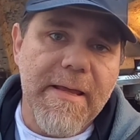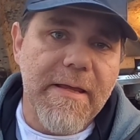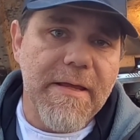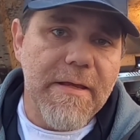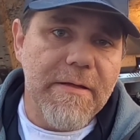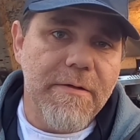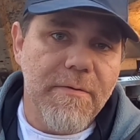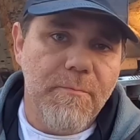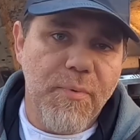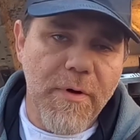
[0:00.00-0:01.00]

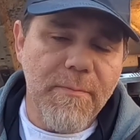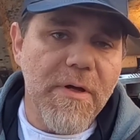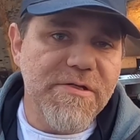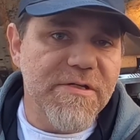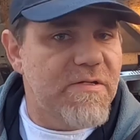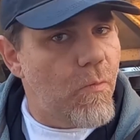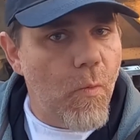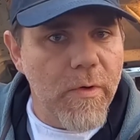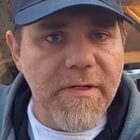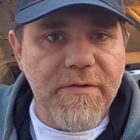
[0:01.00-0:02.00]
And pretty much it's a
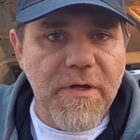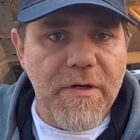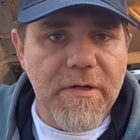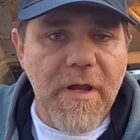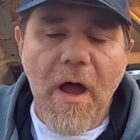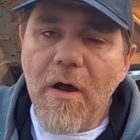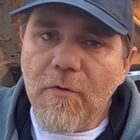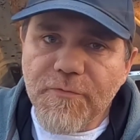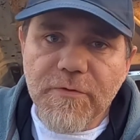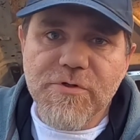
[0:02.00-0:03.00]
one and done,
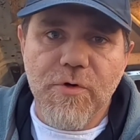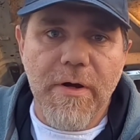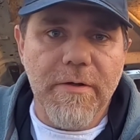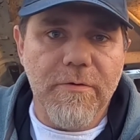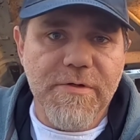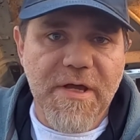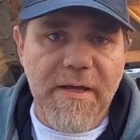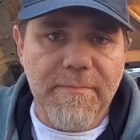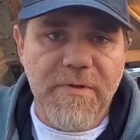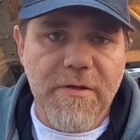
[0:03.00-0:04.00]
off the trailer
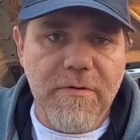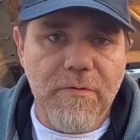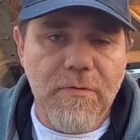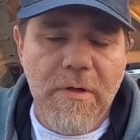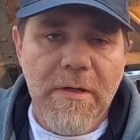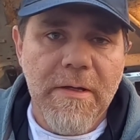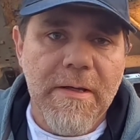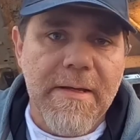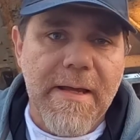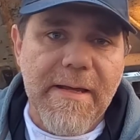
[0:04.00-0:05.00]
type deal.
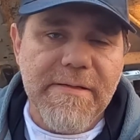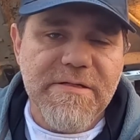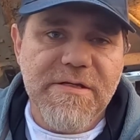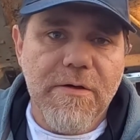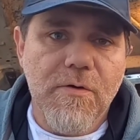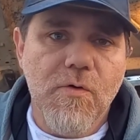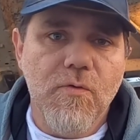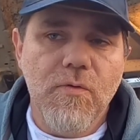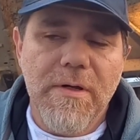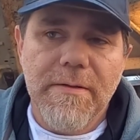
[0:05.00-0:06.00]
And
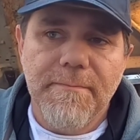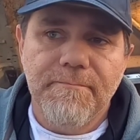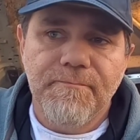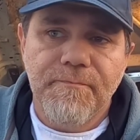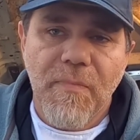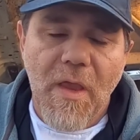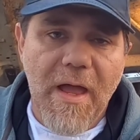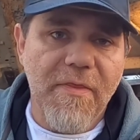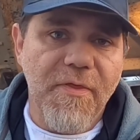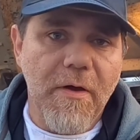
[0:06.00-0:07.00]
so
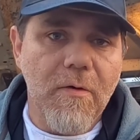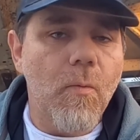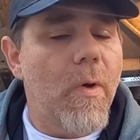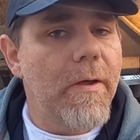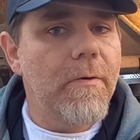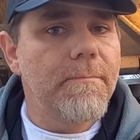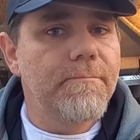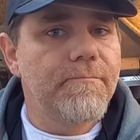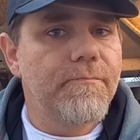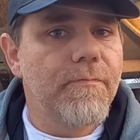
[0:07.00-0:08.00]
I thought, well,
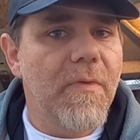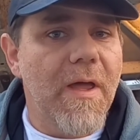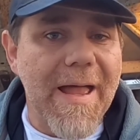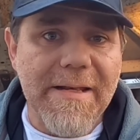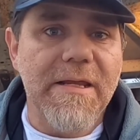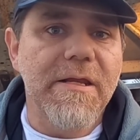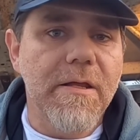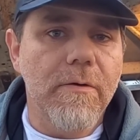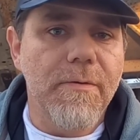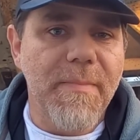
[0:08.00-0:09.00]
I need to
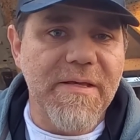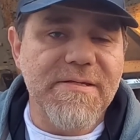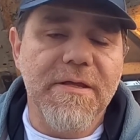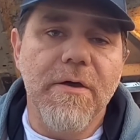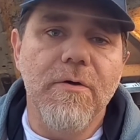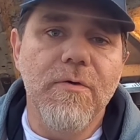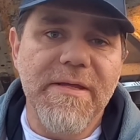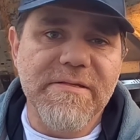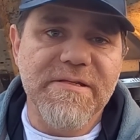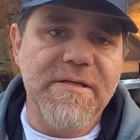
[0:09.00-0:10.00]
go to Mexico
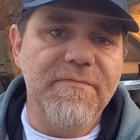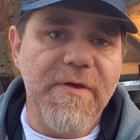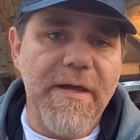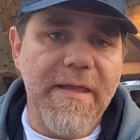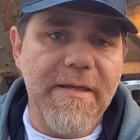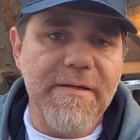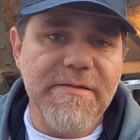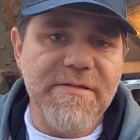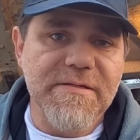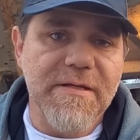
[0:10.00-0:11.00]
and see if I can
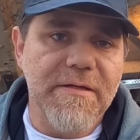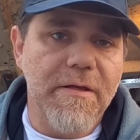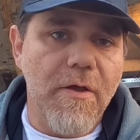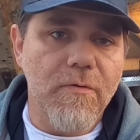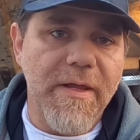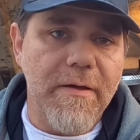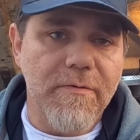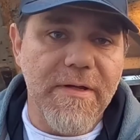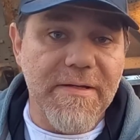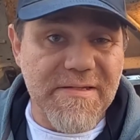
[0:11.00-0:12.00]
get this thing to go
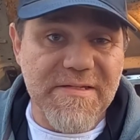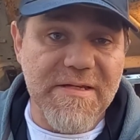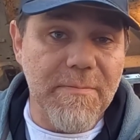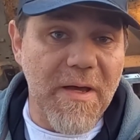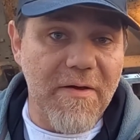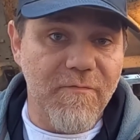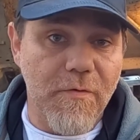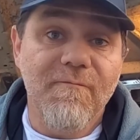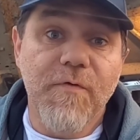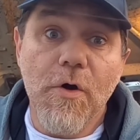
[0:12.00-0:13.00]
down a
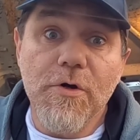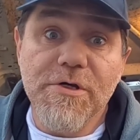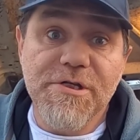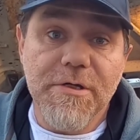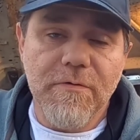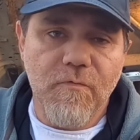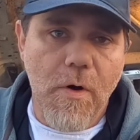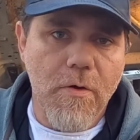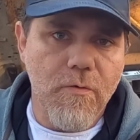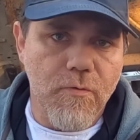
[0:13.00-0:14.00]
semi-virgin
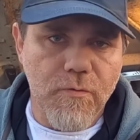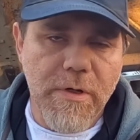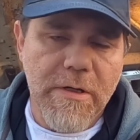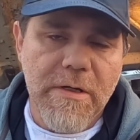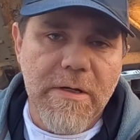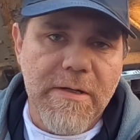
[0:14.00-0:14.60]
road